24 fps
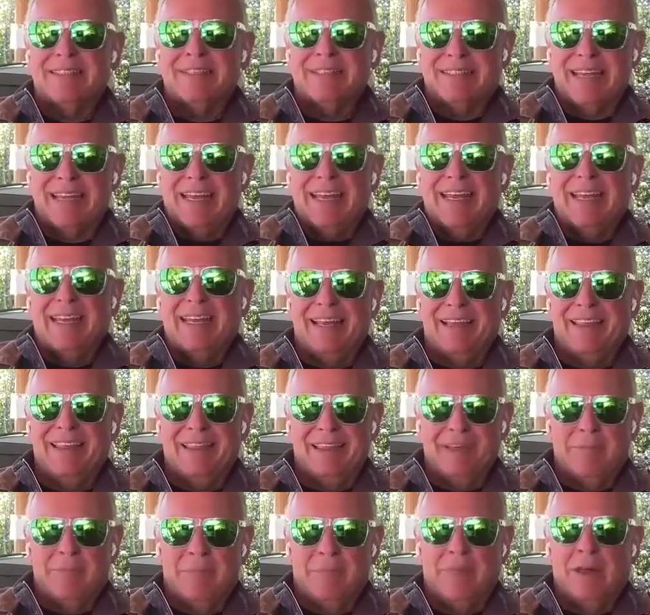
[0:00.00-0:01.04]
taking
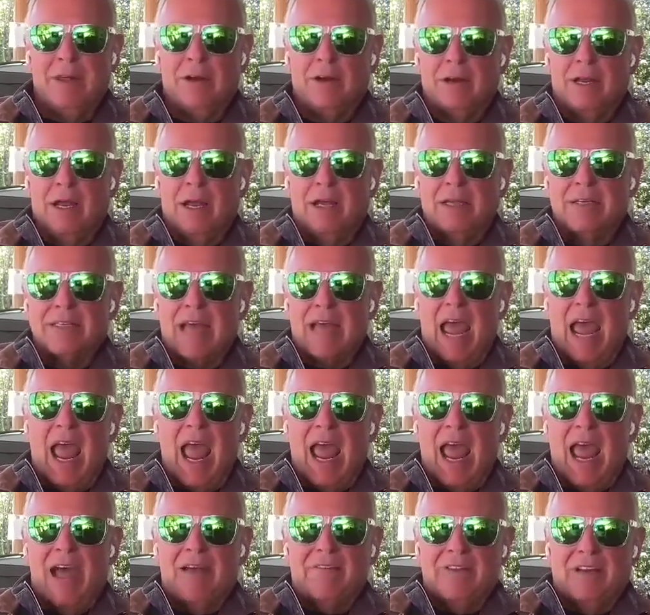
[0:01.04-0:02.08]
them there to
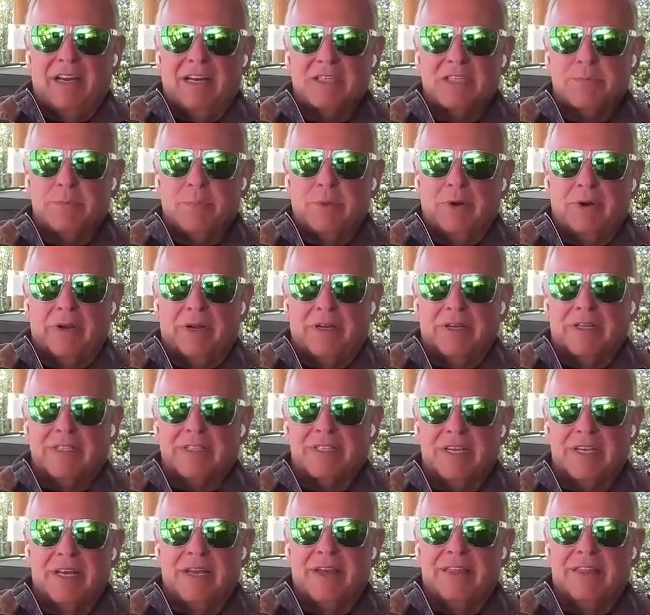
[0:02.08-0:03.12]
have an experience